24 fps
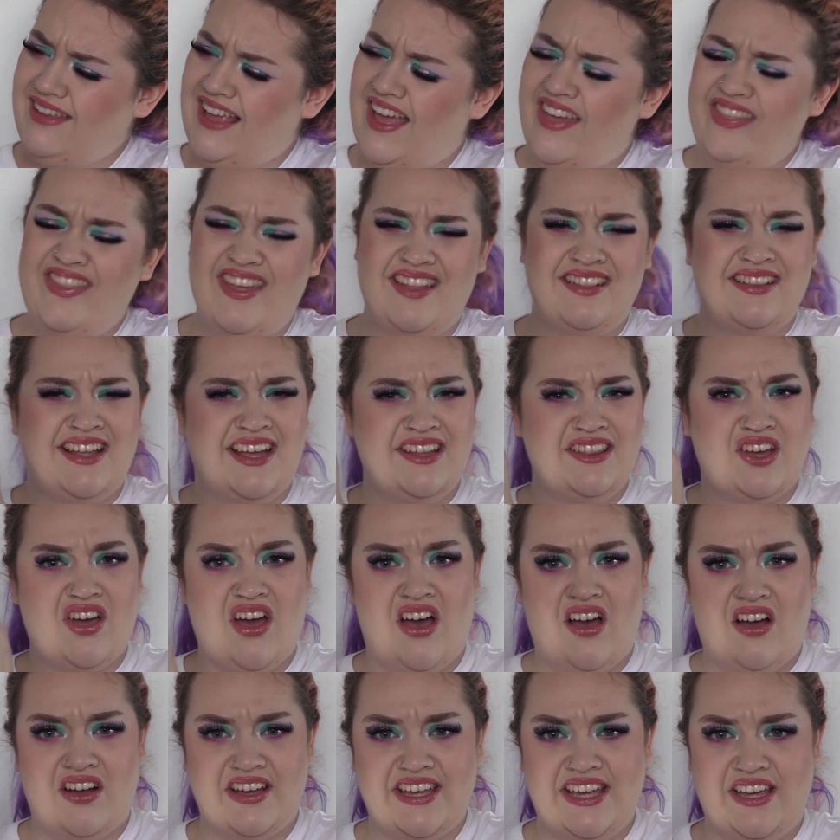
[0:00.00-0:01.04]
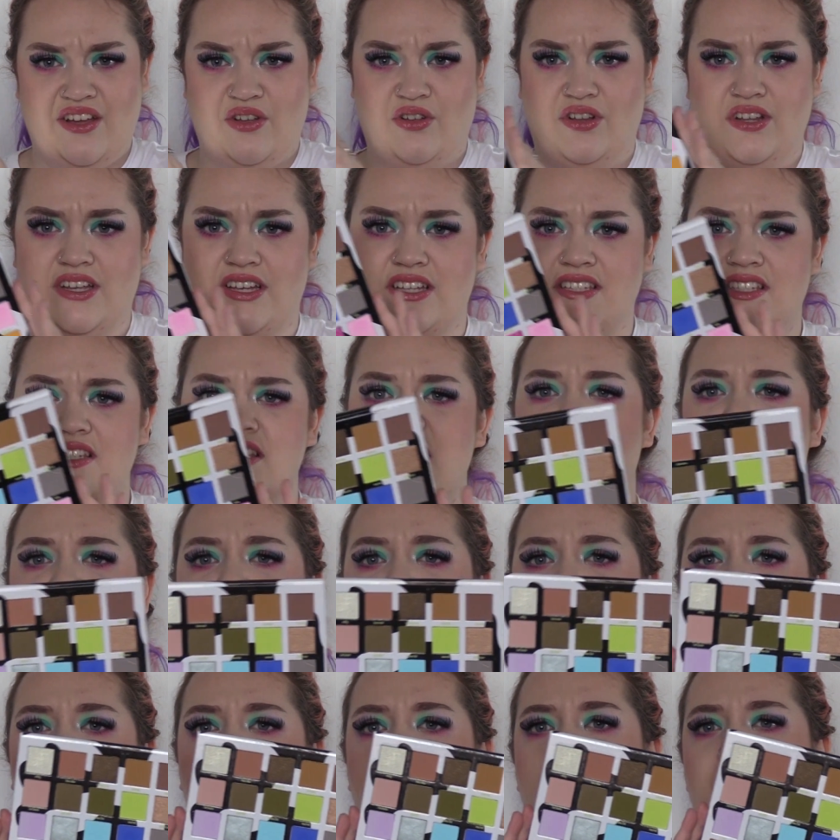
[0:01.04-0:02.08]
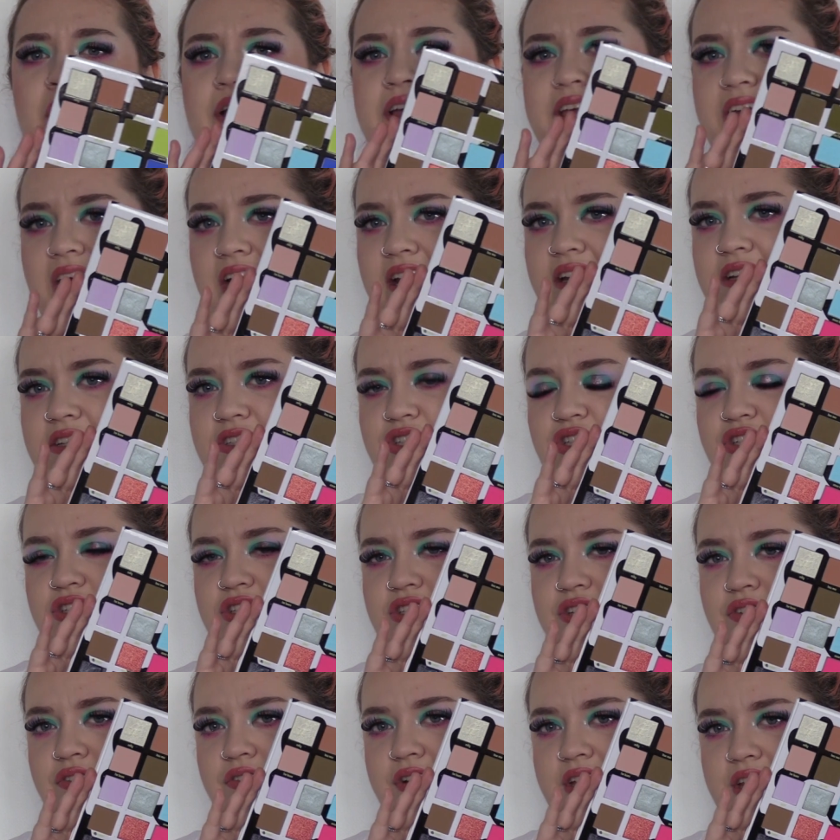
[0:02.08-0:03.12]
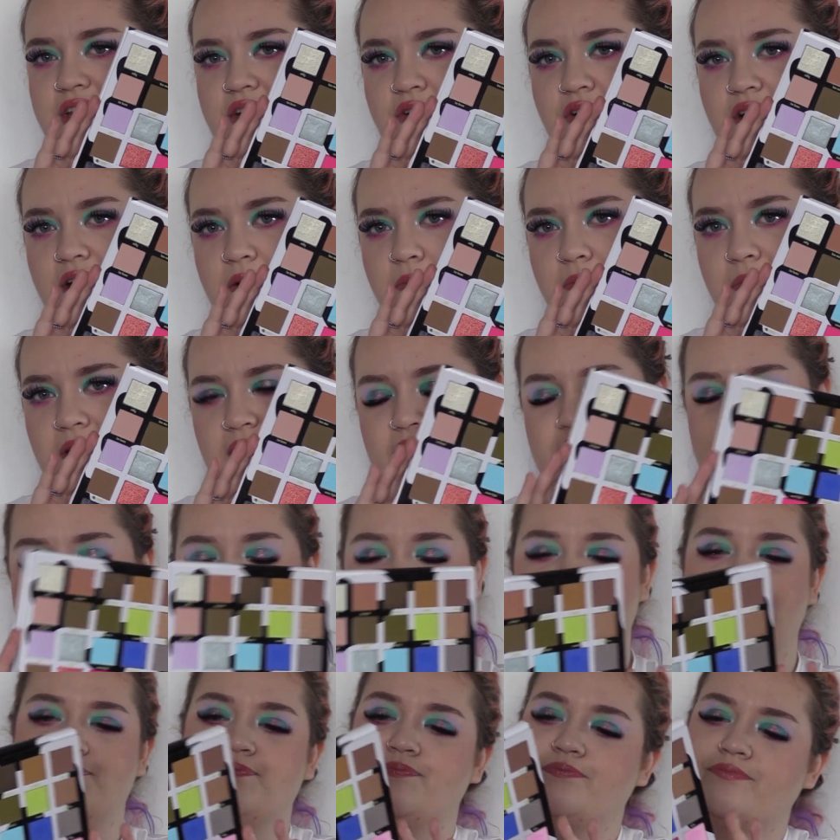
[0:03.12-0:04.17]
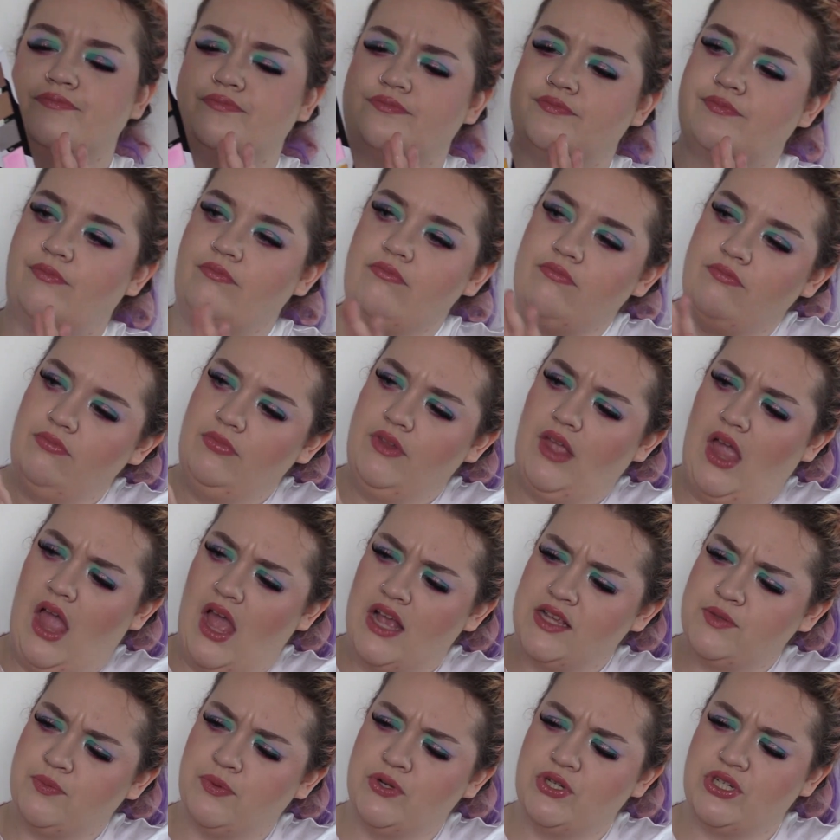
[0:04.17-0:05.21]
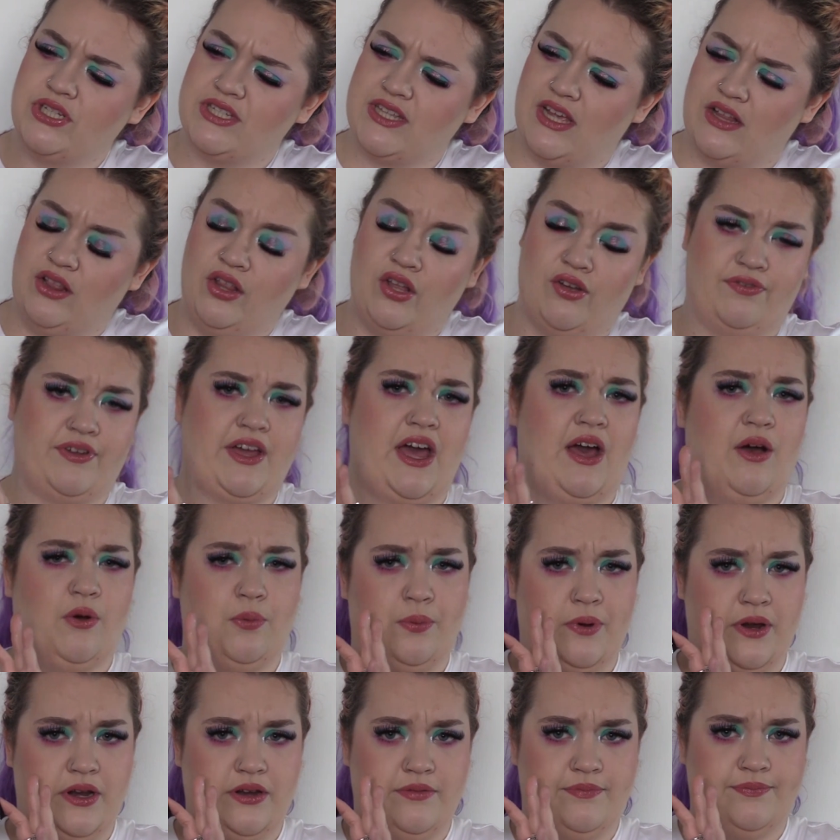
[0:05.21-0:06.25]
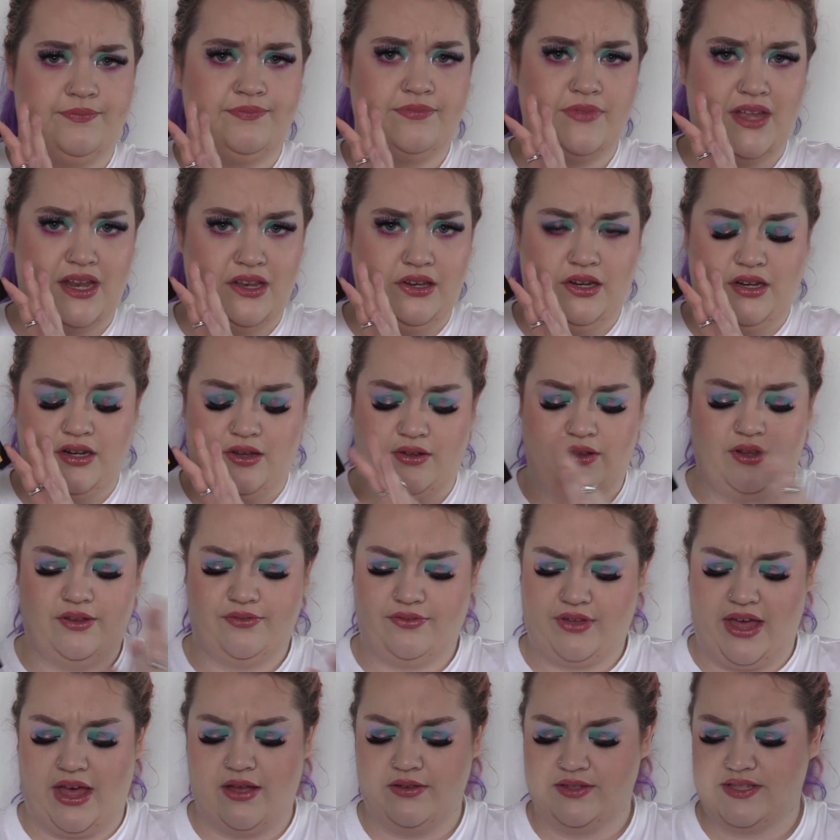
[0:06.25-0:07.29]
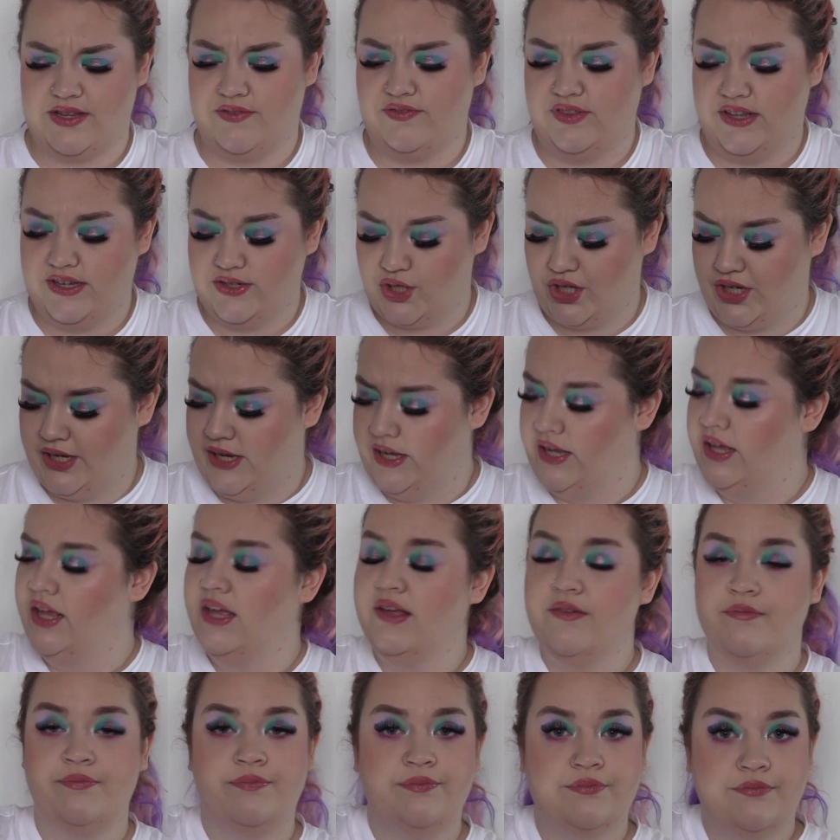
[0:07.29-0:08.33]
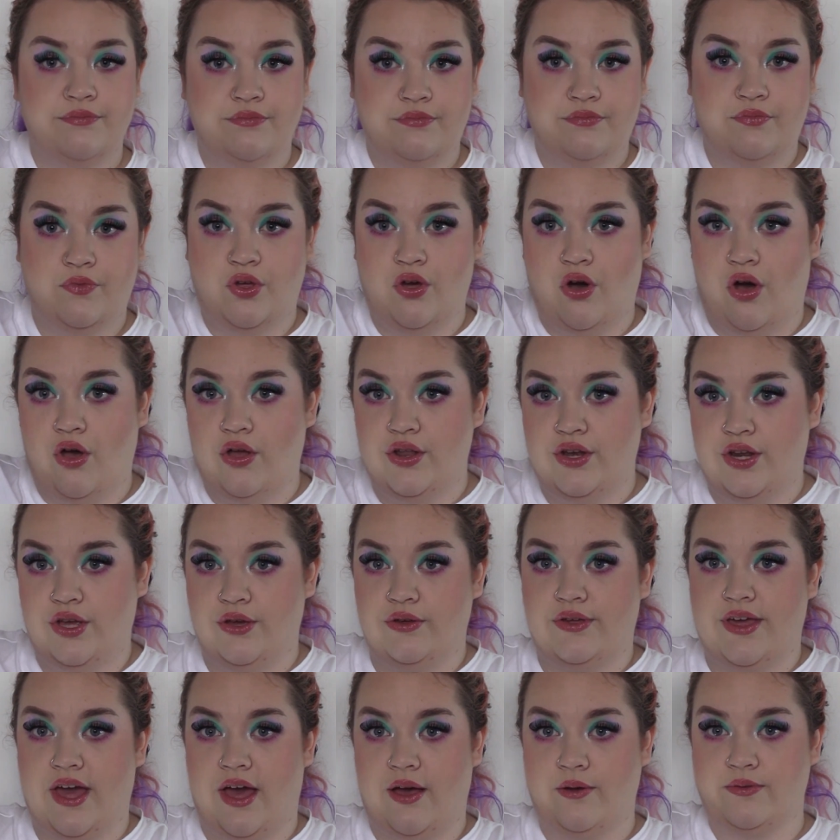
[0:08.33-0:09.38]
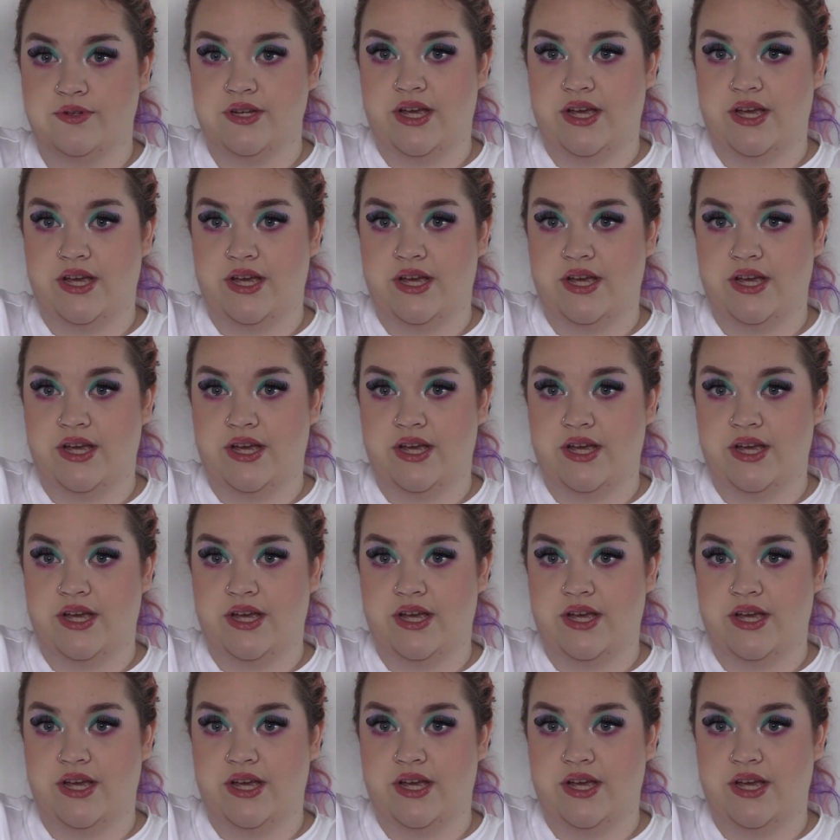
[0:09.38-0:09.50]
and then like the khaki colours but again it's just a really great mix as much as I love cow print and you know I love cows I've literally got a new cow